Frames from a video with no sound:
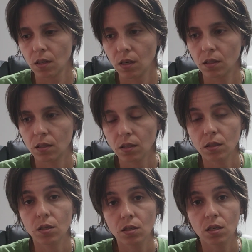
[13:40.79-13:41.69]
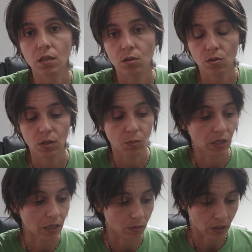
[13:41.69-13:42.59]
until you're gonna scream it
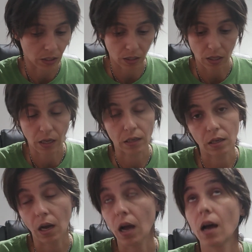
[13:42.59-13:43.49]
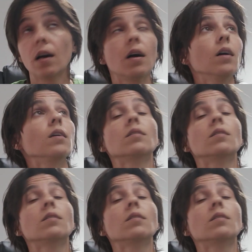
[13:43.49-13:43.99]
out like, I, ah,